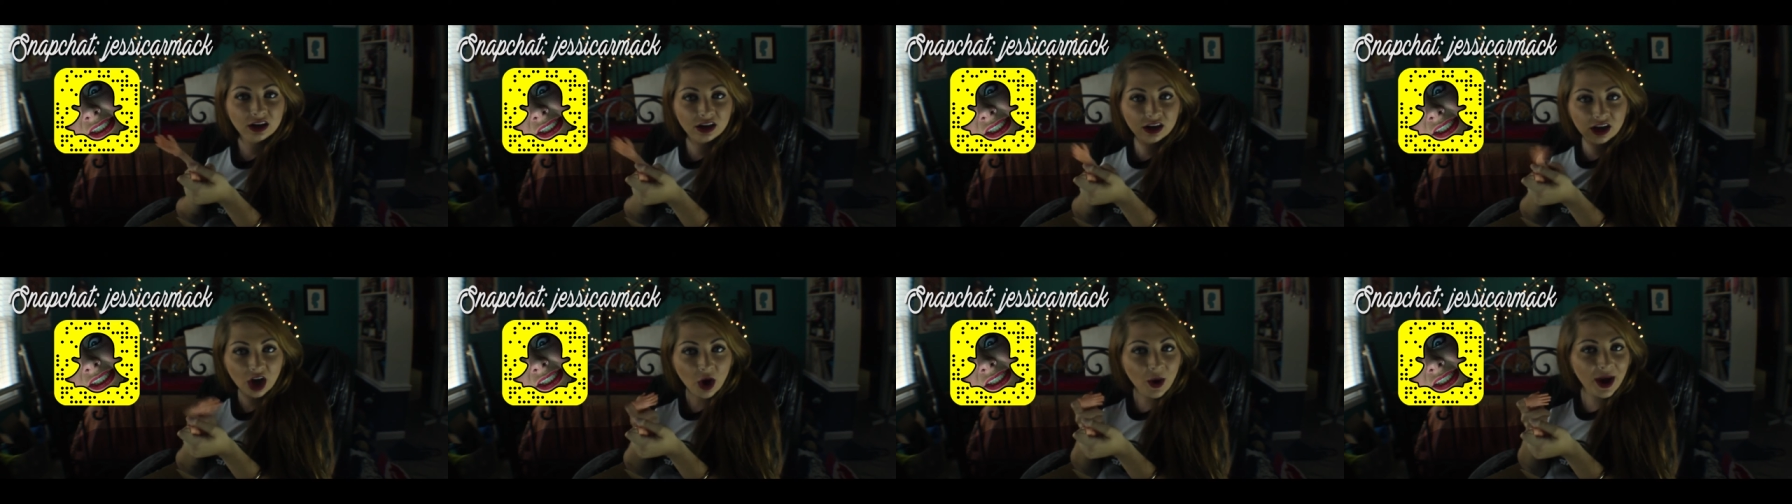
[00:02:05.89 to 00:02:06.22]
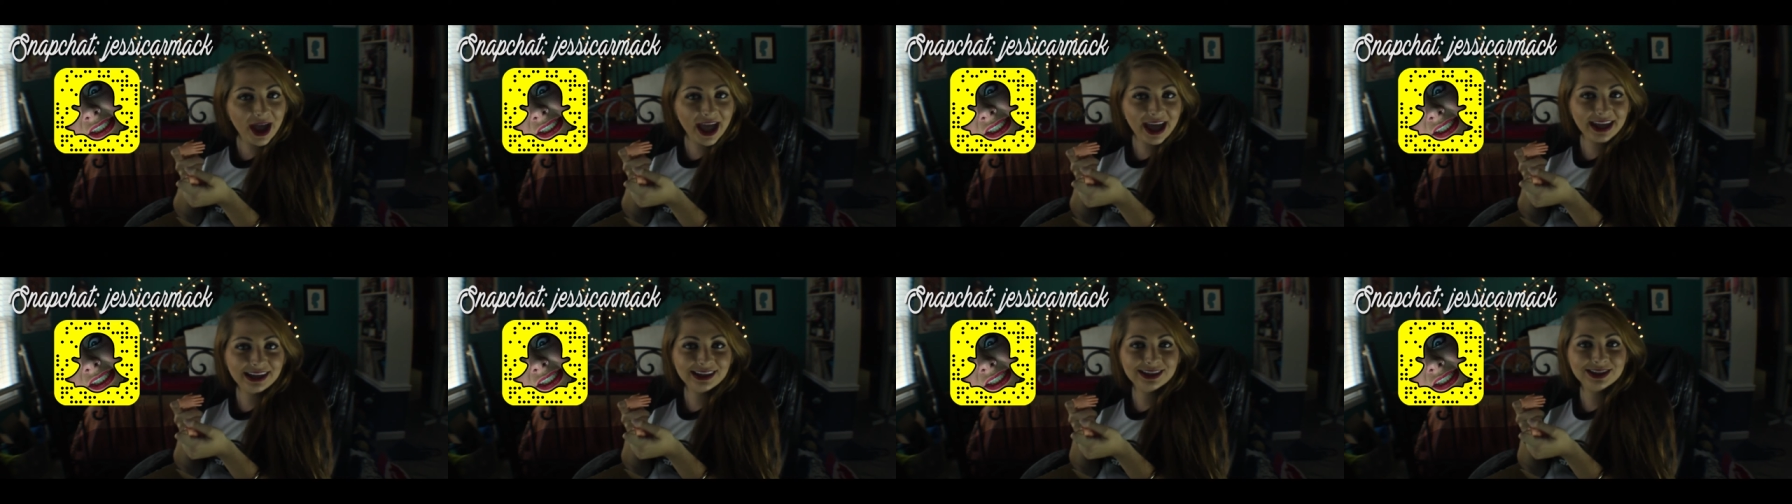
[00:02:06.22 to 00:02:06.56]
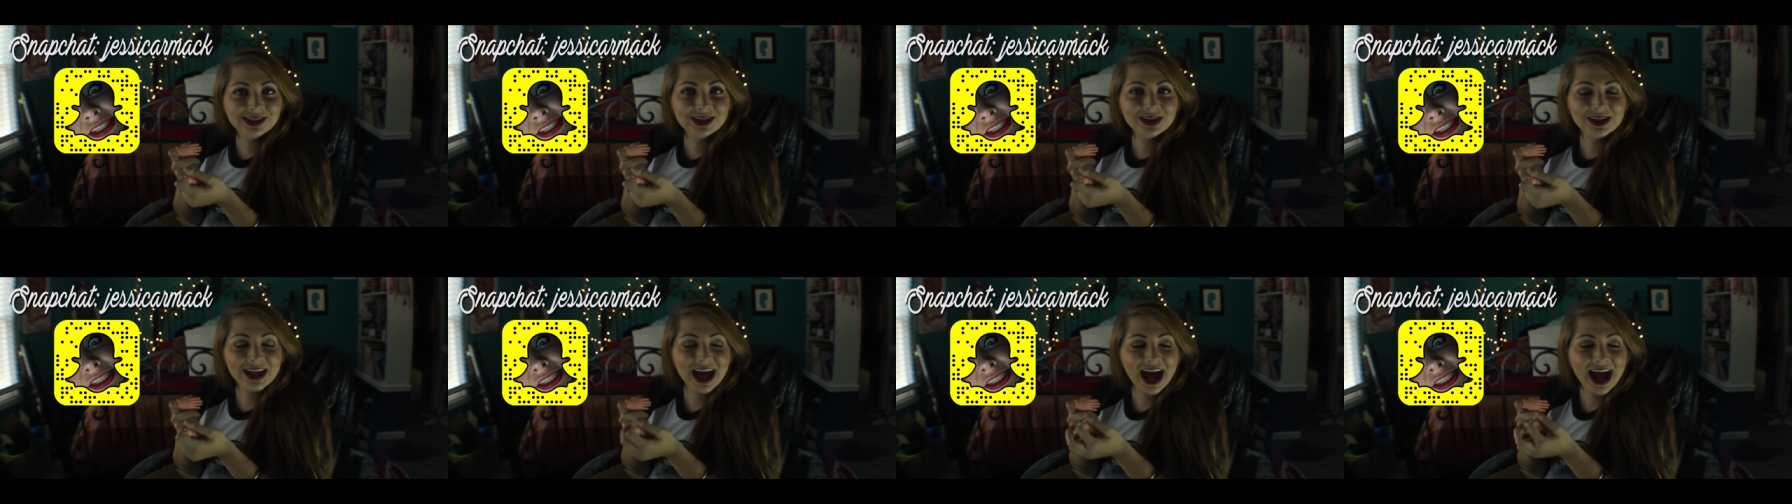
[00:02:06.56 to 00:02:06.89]
go ahead and
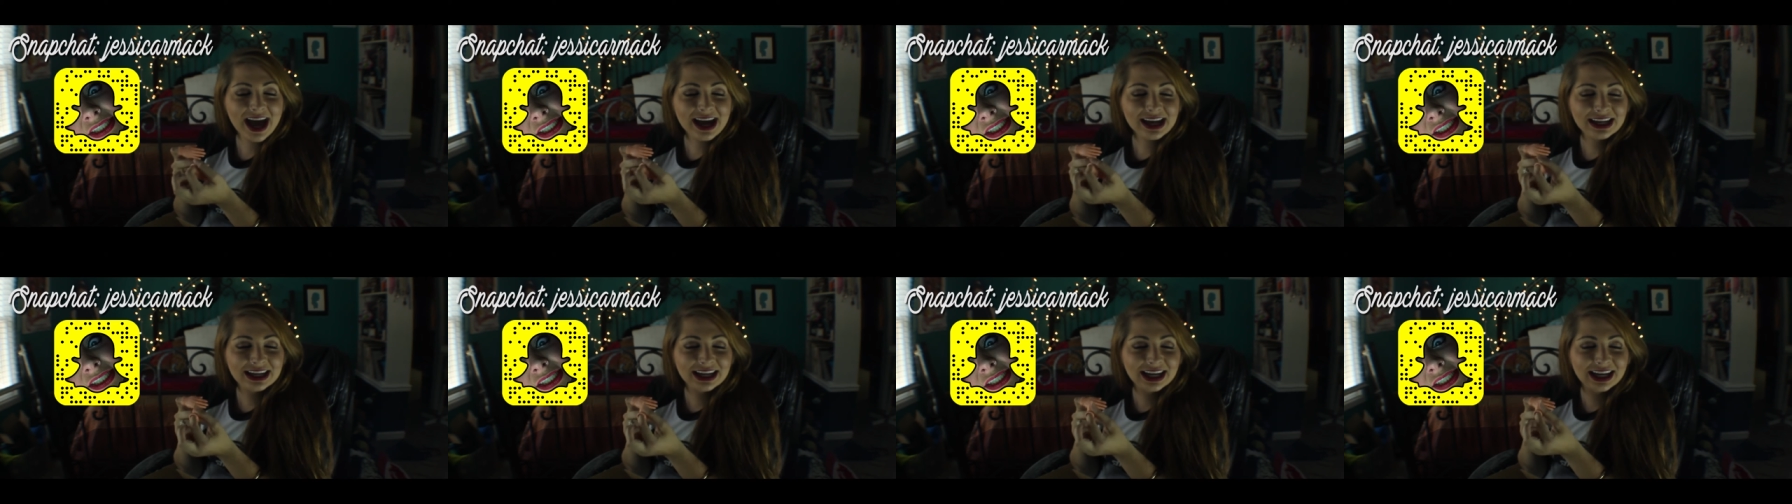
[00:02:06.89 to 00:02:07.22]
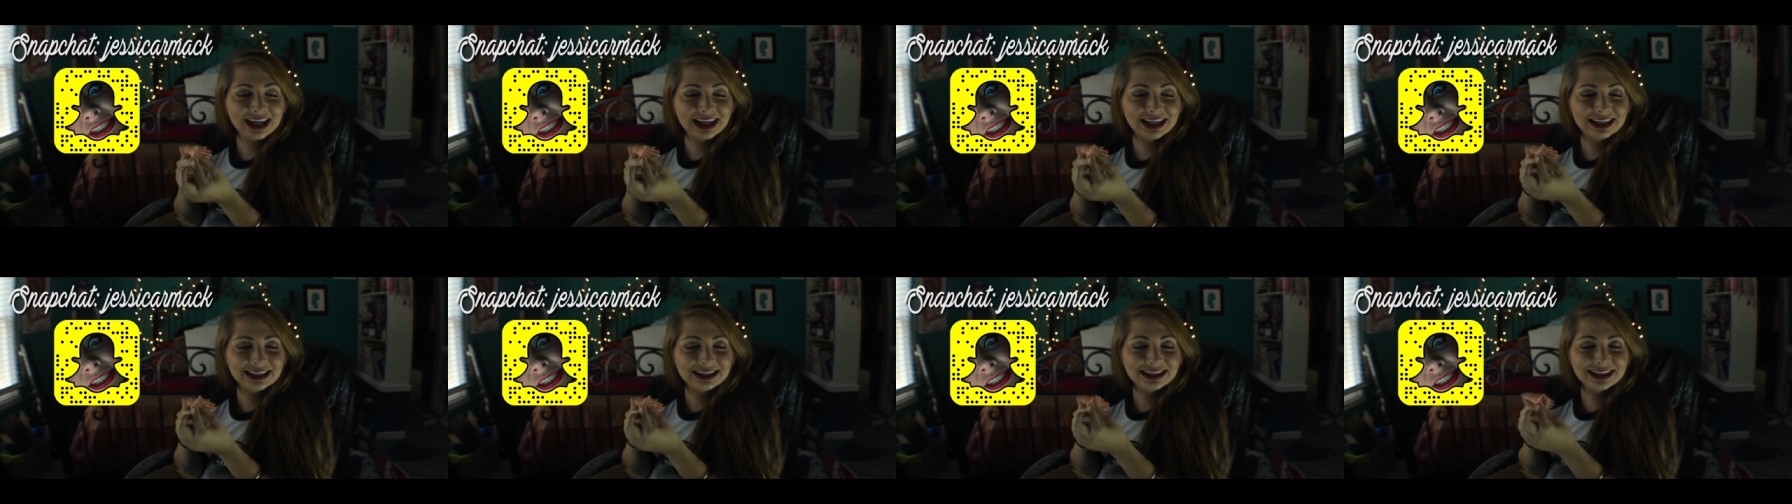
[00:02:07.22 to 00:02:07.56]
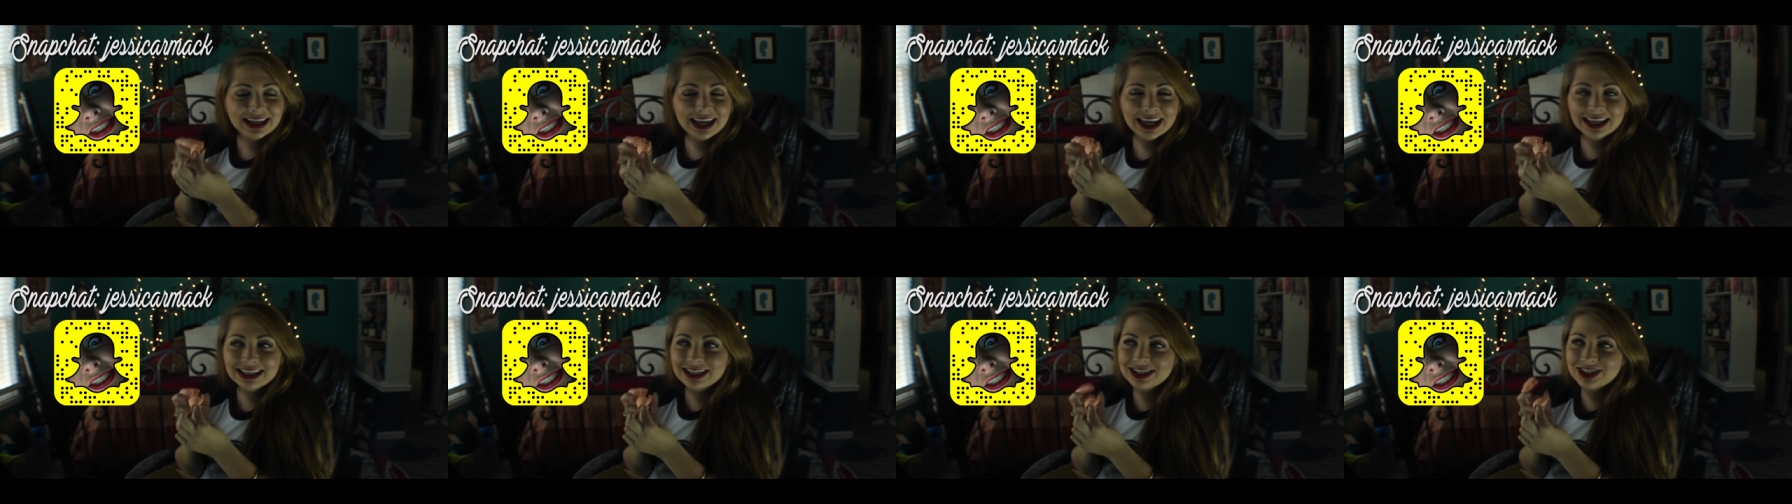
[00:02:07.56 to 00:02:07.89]
do that
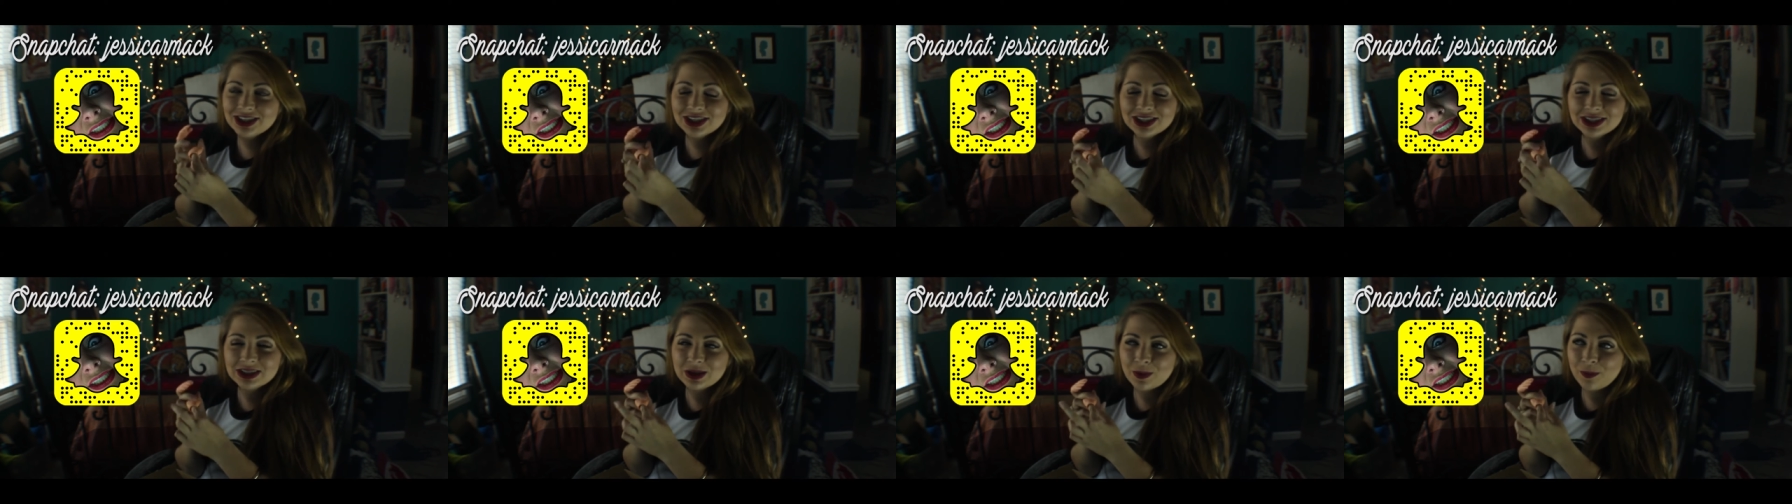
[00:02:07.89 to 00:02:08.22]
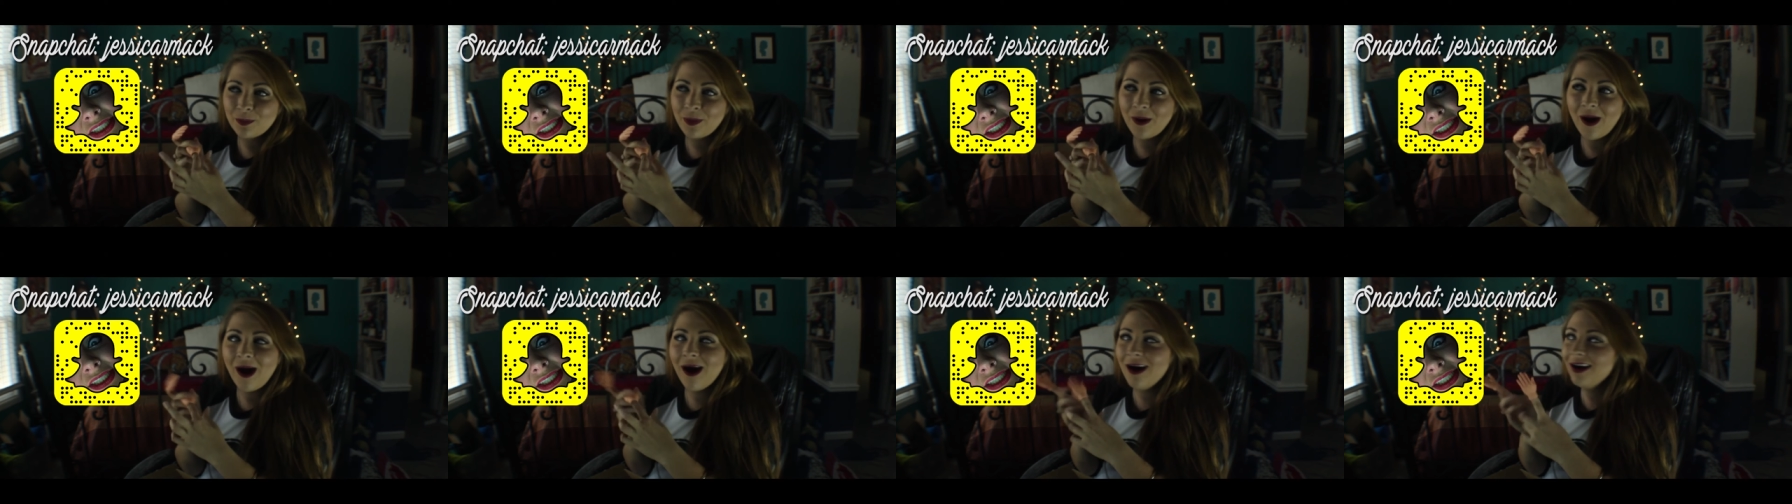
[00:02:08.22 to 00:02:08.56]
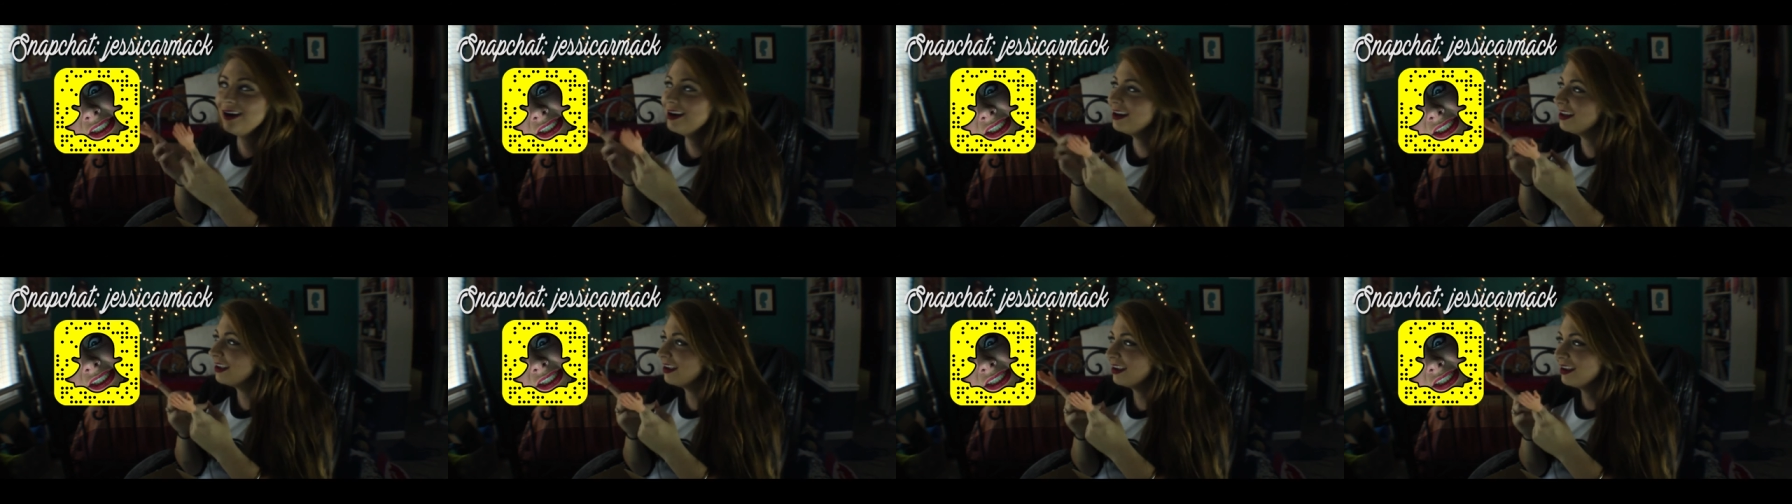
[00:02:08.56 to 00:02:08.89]
because it's just a
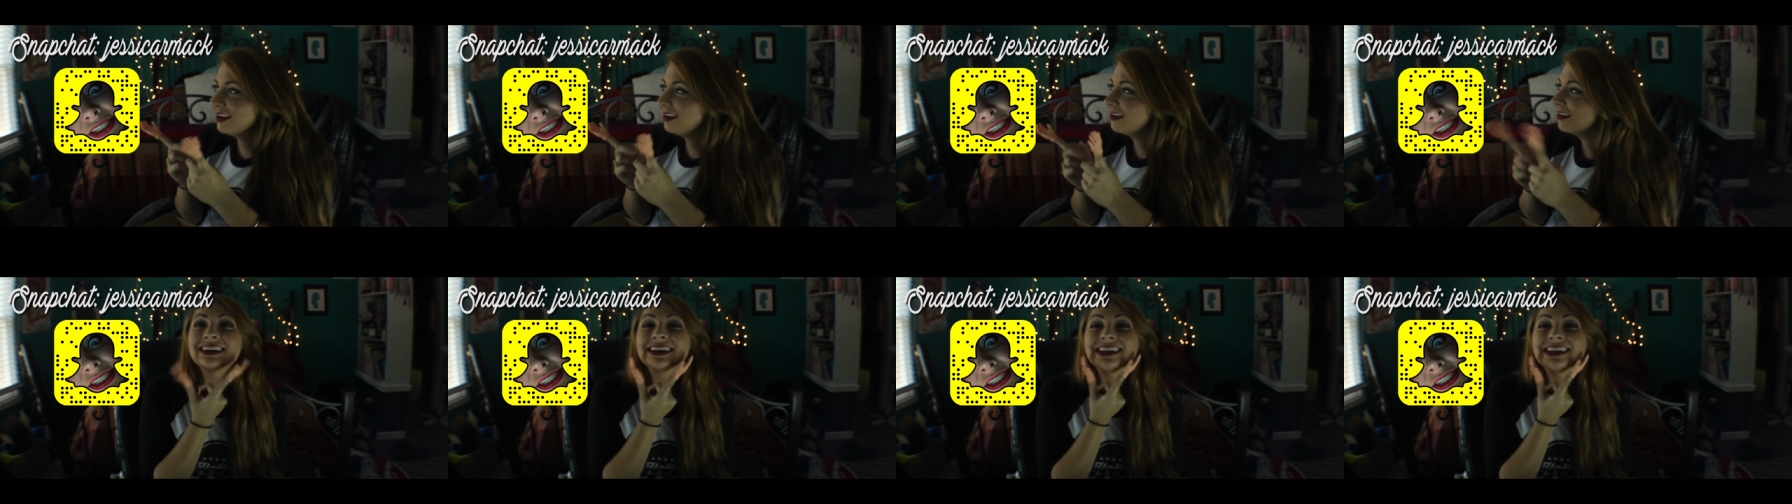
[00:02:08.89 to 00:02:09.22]
party.